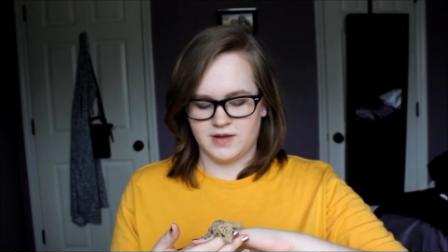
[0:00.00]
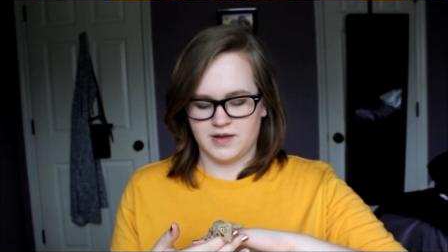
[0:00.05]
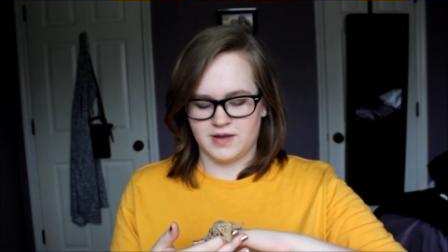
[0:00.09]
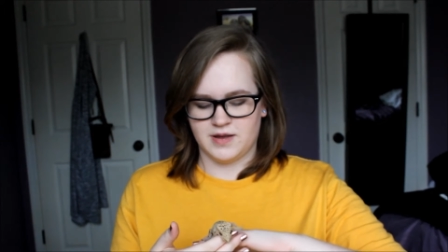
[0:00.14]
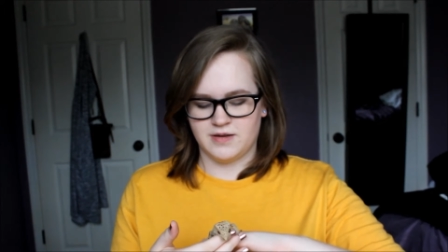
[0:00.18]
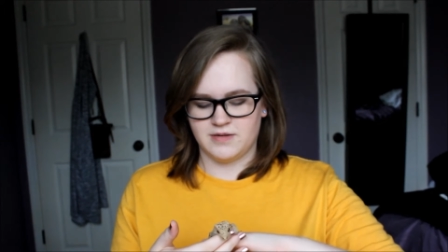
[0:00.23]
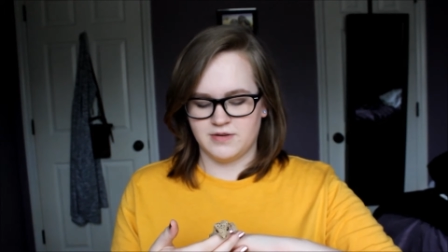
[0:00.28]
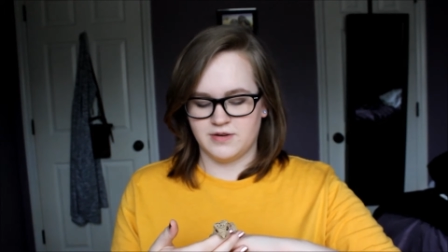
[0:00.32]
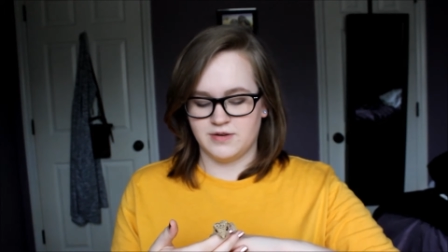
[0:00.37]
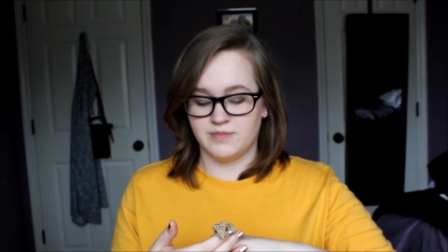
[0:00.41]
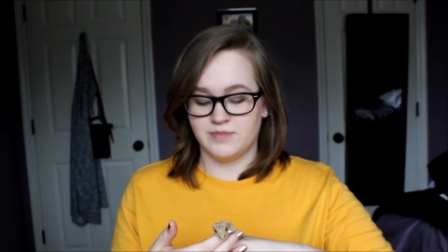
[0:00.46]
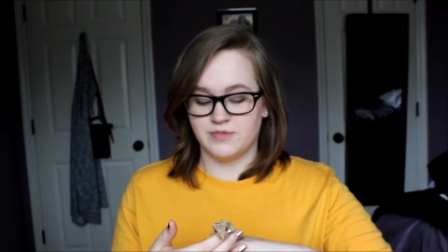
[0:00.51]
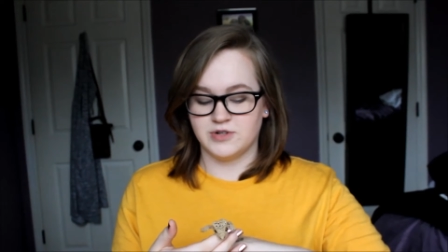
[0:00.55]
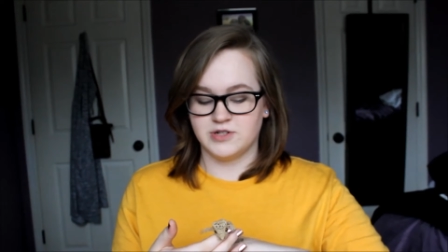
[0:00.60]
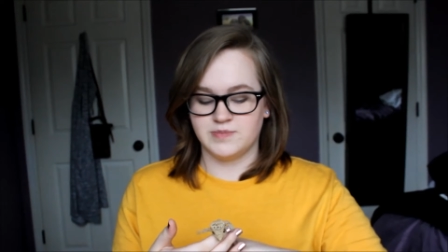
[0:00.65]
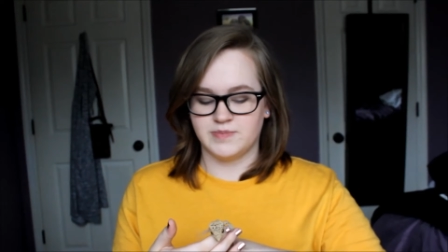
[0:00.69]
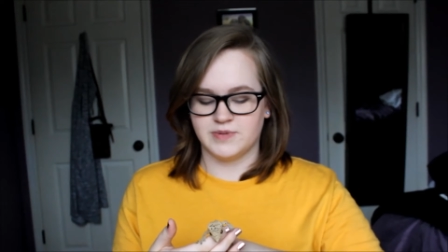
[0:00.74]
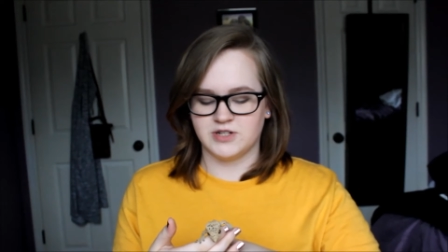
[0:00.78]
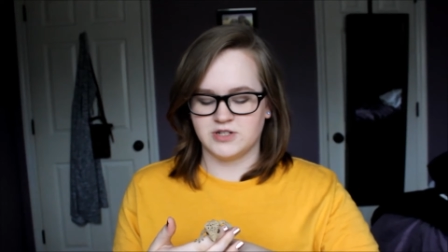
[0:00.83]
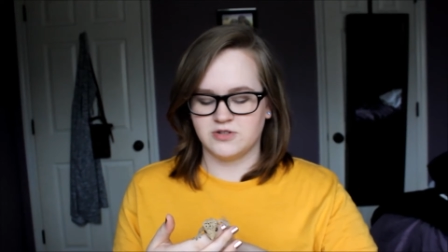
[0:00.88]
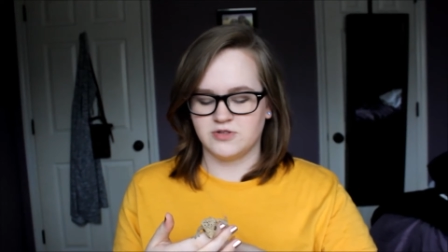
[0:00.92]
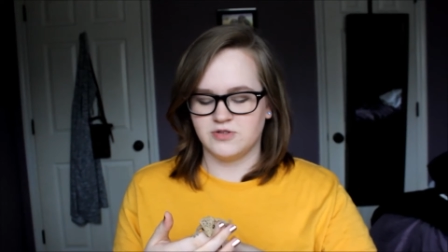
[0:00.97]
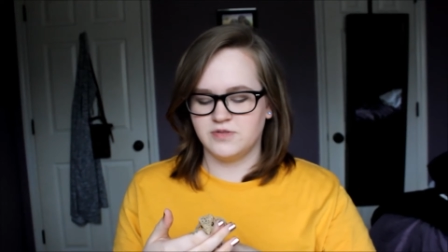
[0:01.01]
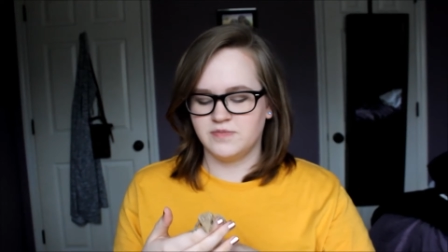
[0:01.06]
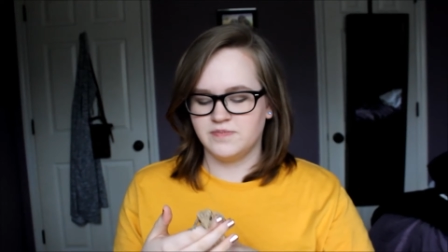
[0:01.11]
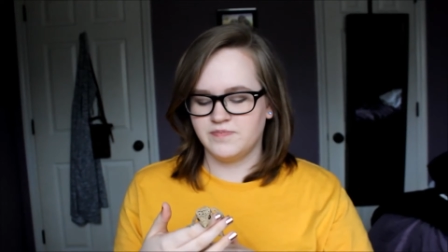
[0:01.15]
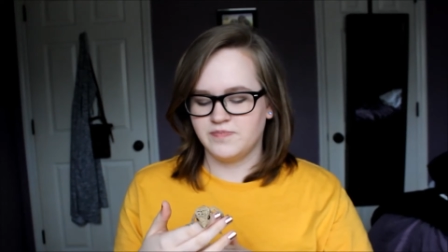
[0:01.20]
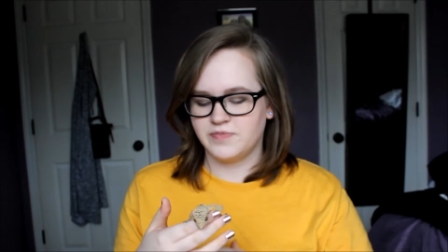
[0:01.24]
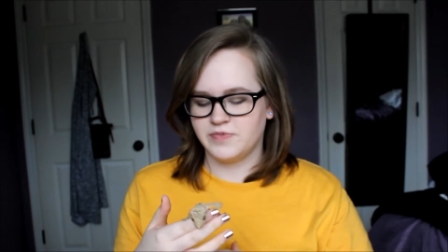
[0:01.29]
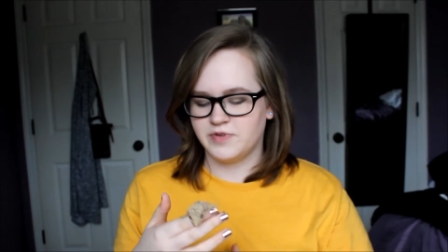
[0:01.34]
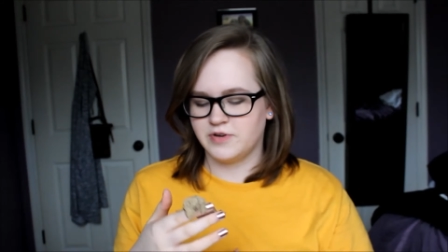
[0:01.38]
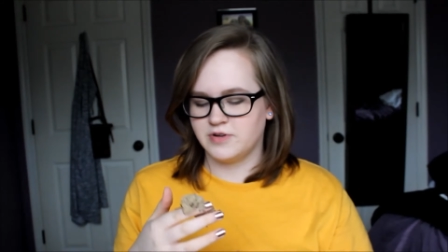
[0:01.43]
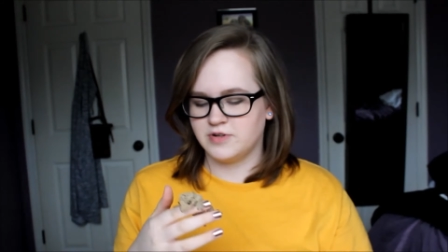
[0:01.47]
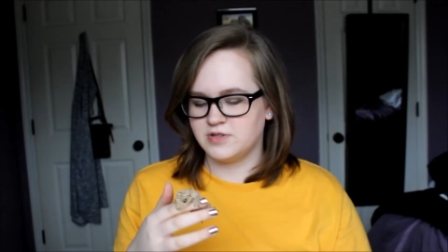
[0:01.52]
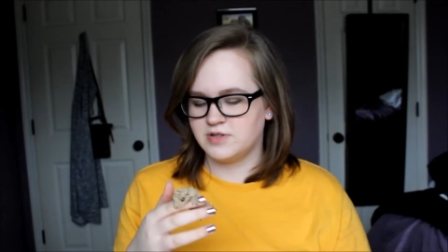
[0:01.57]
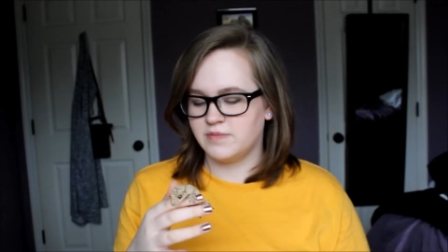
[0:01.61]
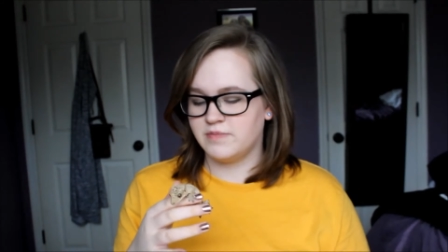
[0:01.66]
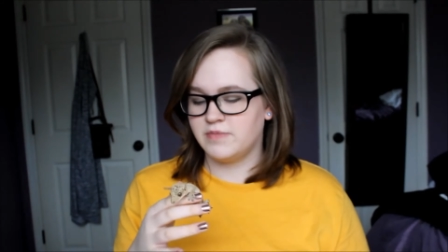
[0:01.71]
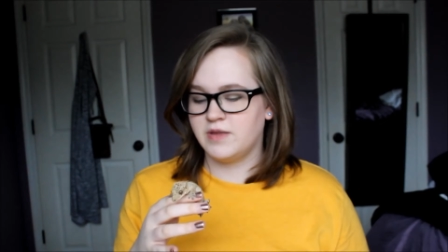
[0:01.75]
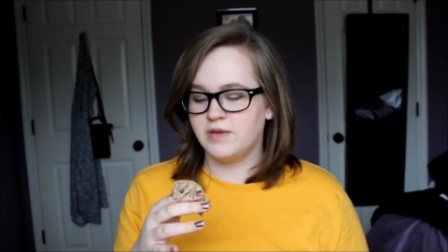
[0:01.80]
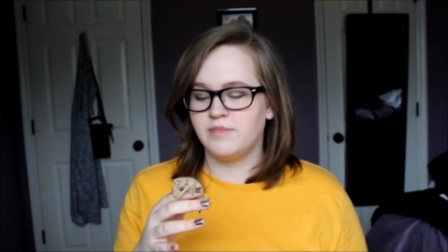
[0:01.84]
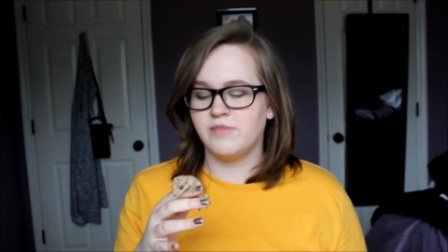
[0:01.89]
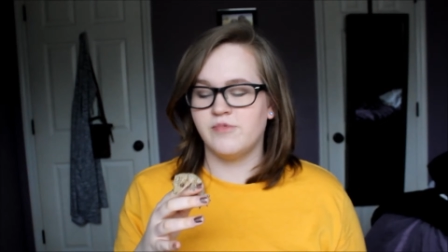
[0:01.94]
I don't know, more special or
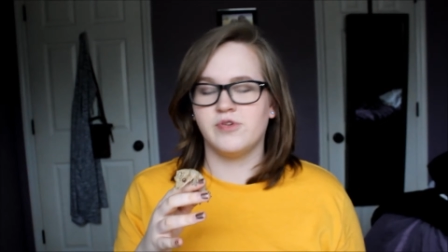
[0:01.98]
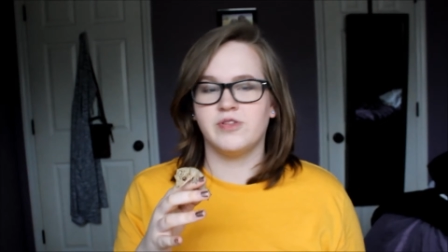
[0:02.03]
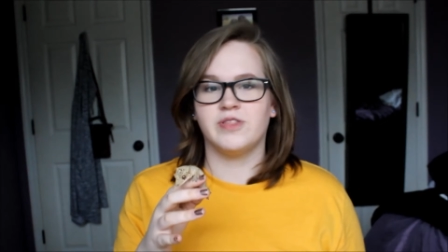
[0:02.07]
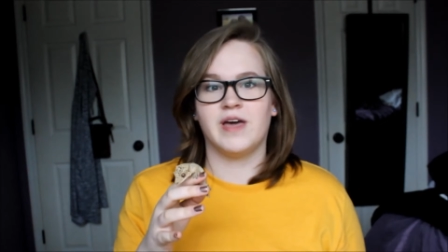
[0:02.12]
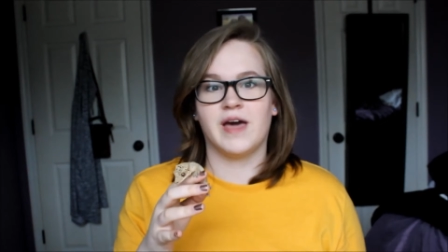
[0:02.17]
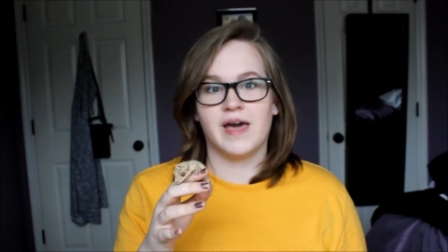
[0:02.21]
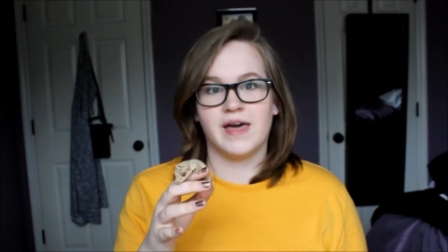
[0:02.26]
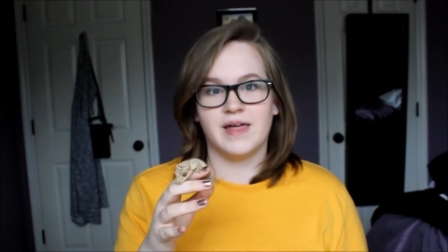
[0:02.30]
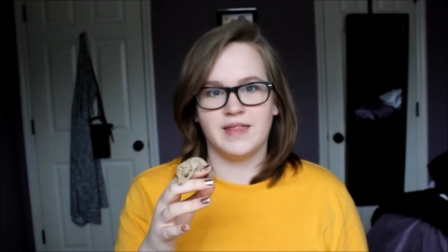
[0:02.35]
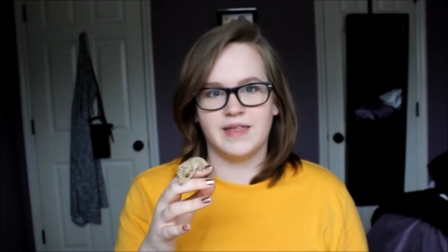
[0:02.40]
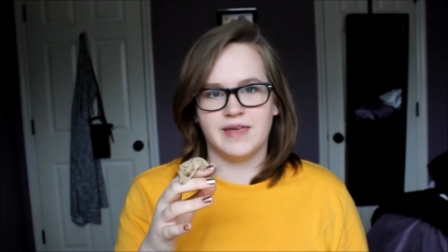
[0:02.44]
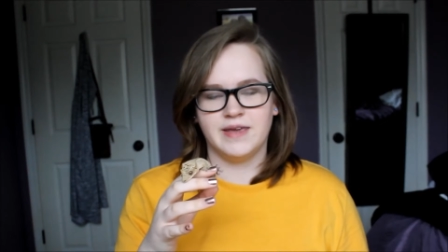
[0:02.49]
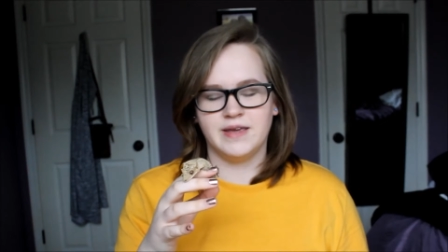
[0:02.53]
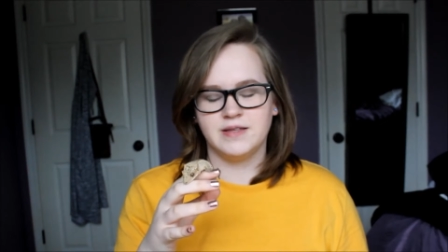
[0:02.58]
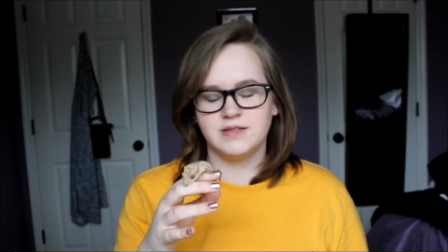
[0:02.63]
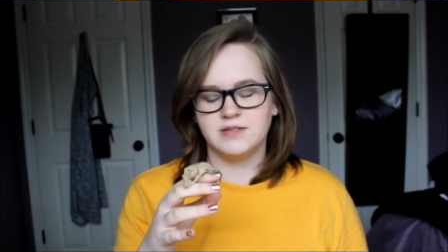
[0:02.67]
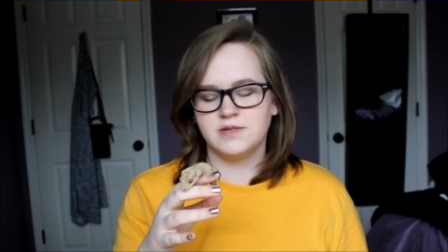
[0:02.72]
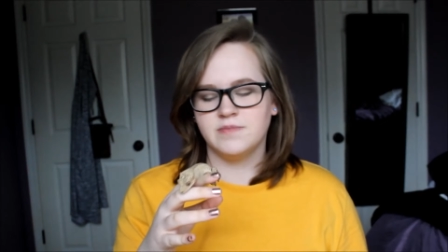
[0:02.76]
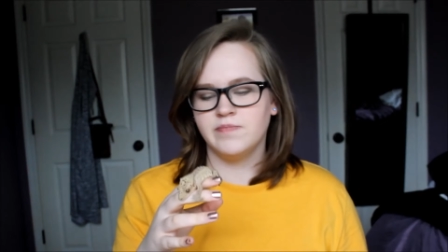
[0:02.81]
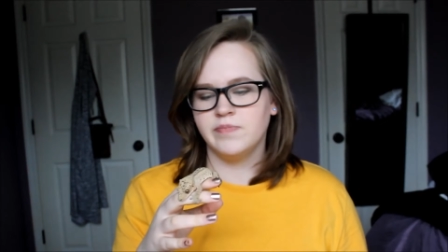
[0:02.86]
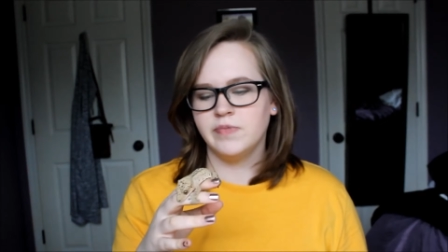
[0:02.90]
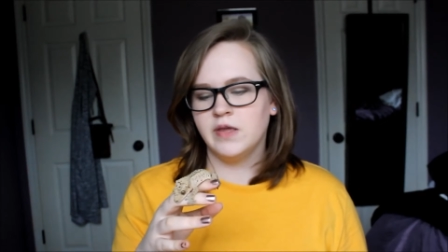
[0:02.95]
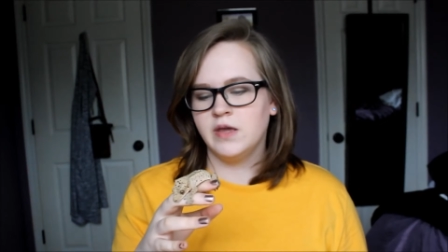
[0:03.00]
something more that I liked.